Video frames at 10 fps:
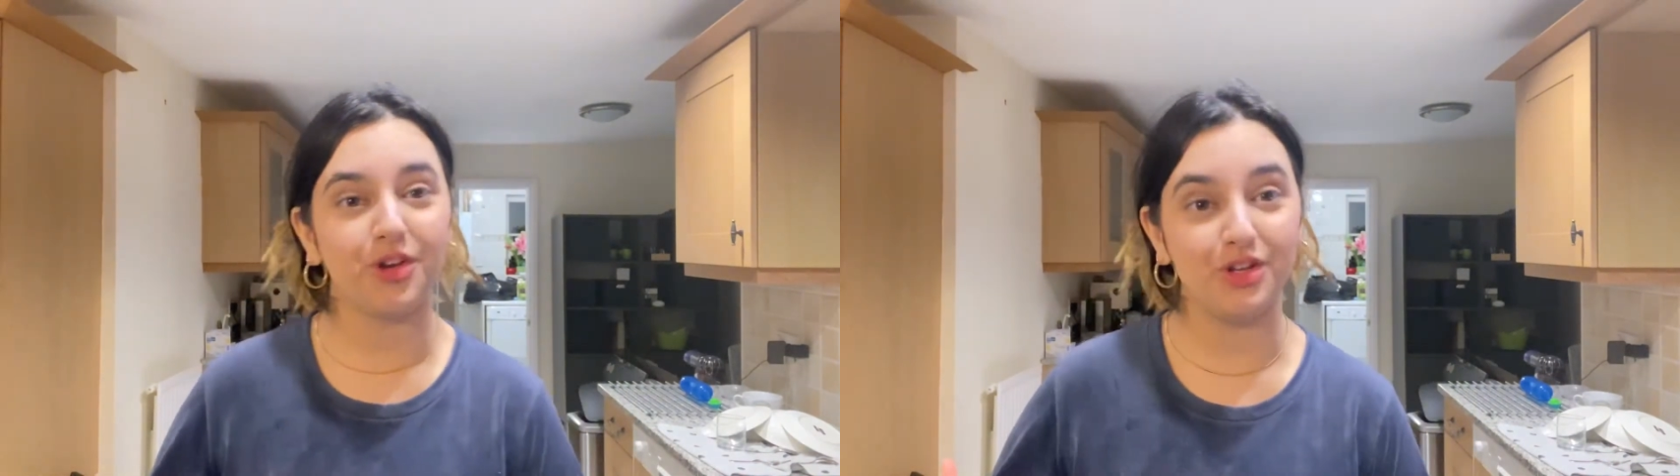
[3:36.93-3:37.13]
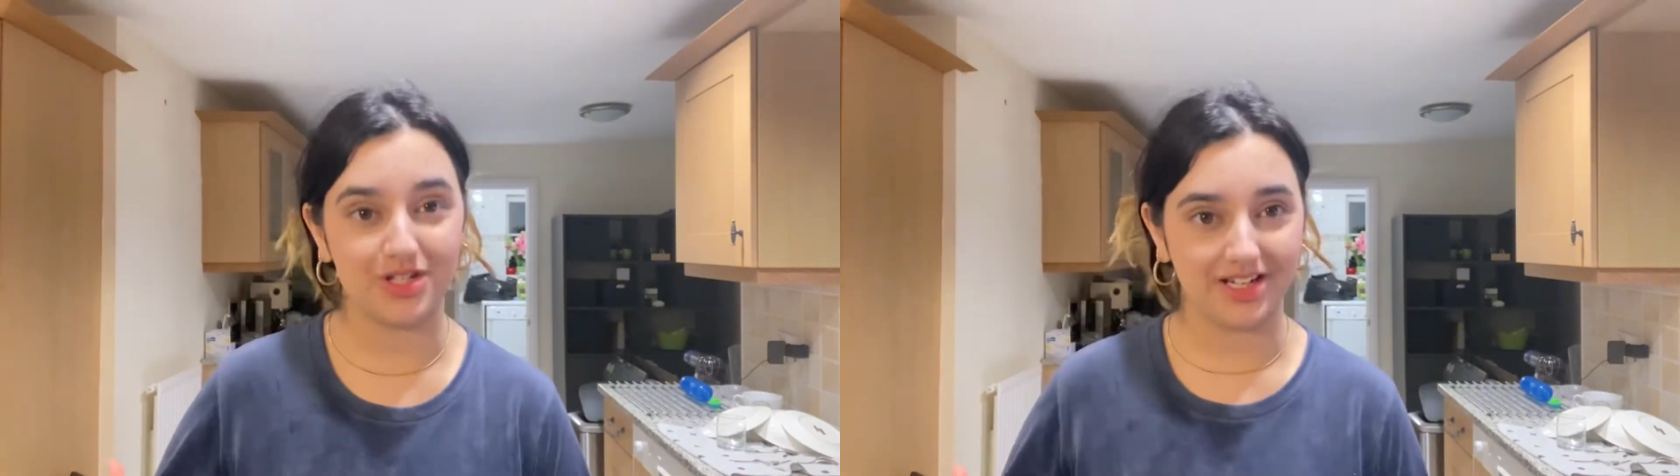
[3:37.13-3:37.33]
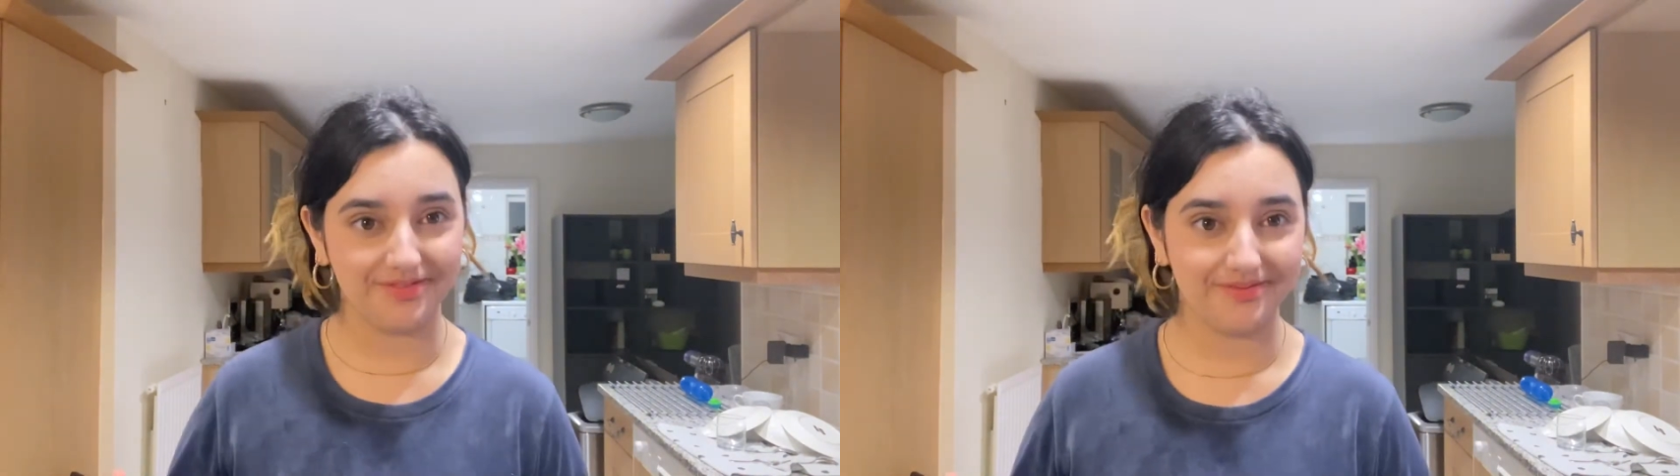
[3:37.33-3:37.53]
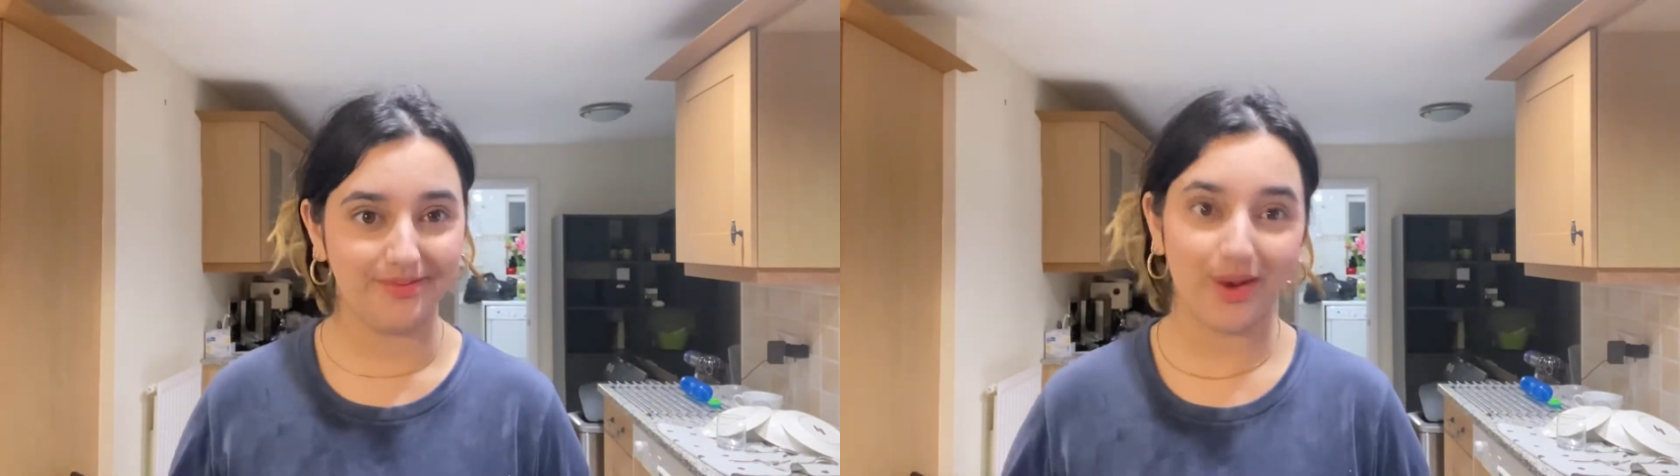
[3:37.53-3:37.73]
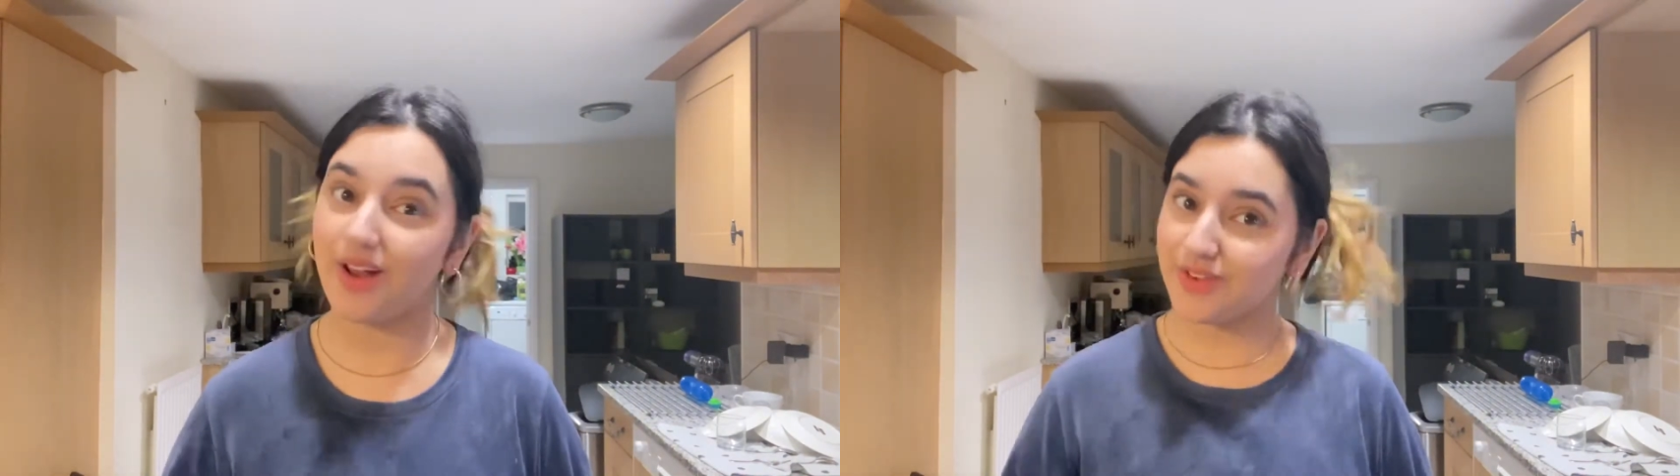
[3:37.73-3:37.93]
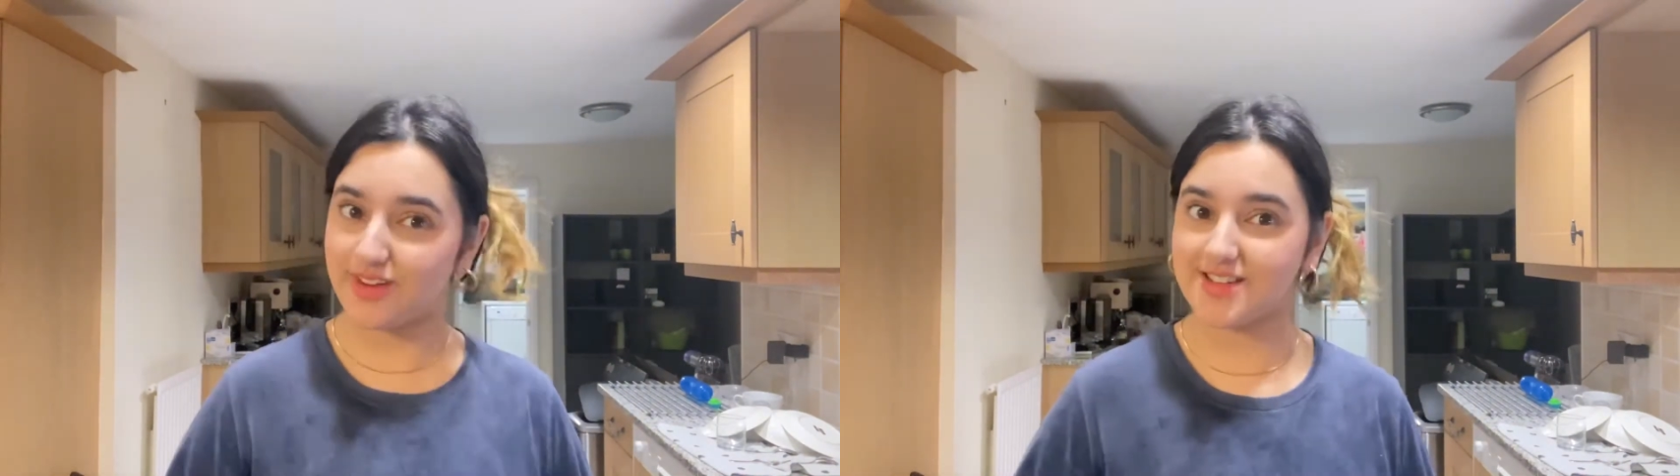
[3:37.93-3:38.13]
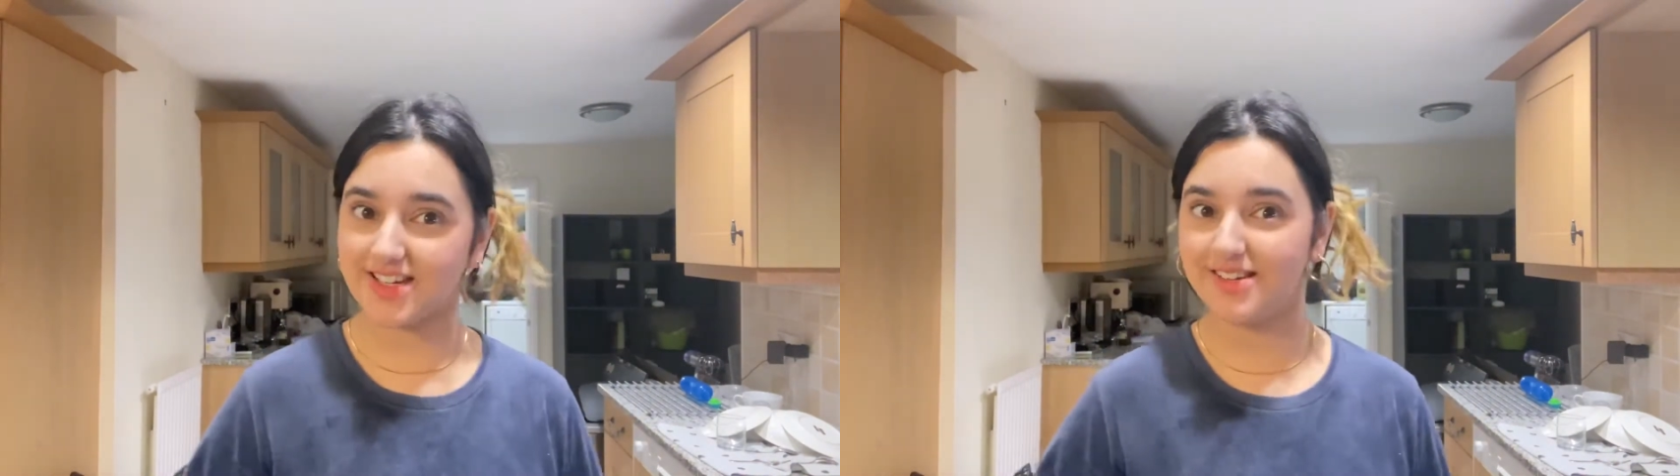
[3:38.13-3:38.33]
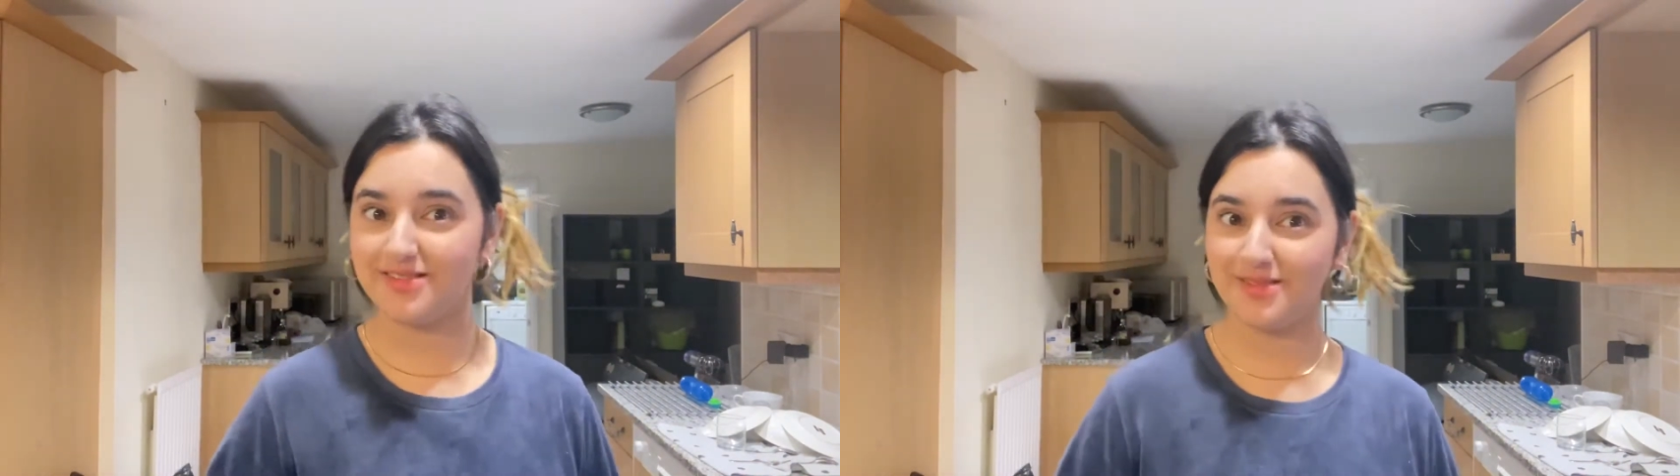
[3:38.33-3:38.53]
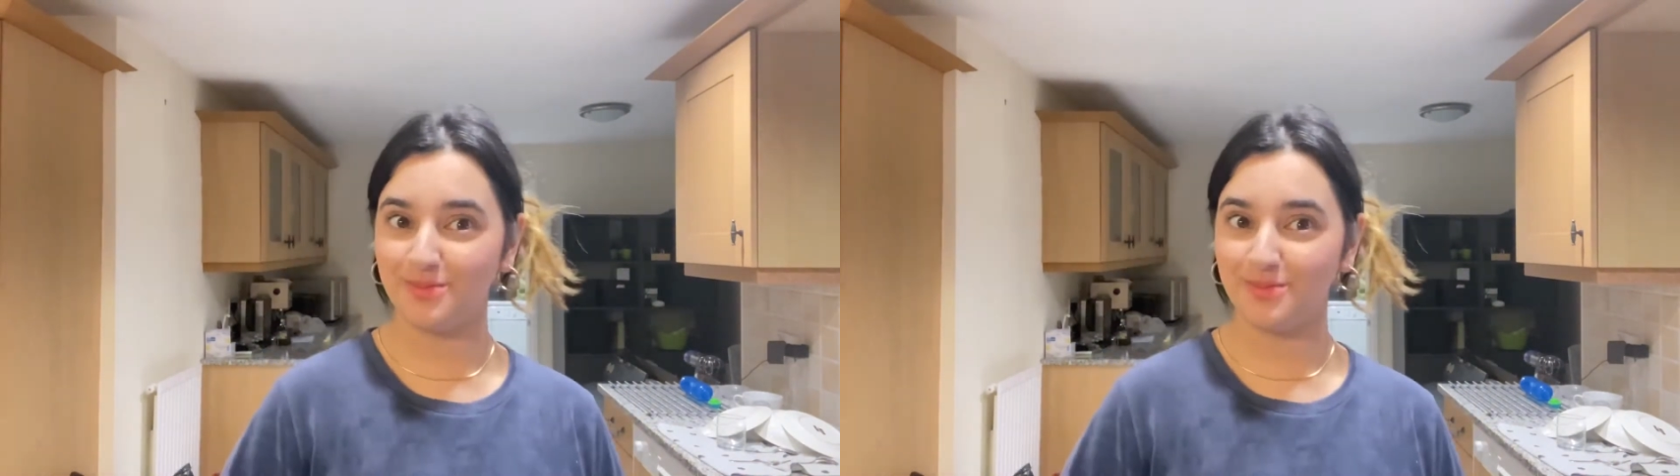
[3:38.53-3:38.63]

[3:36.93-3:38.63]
Kyujin. We love you, Kyujin.